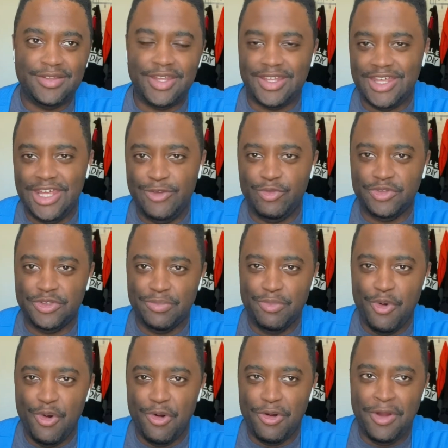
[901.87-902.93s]
and Keith was the
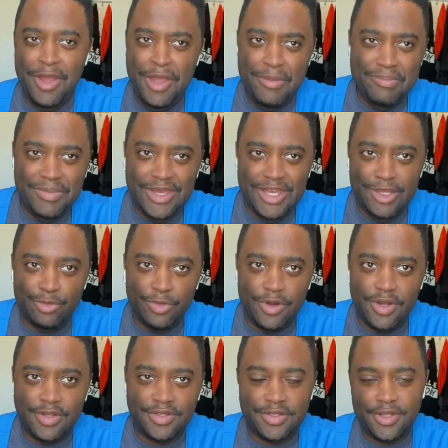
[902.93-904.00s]
more mean
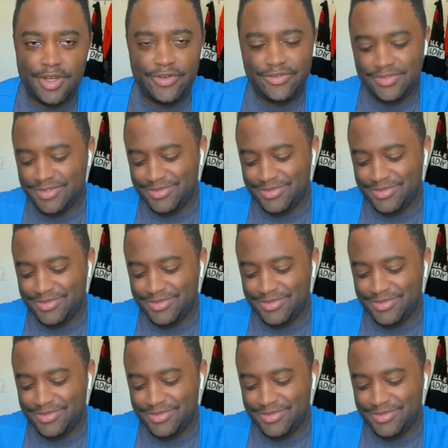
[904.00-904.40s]
one and stuff.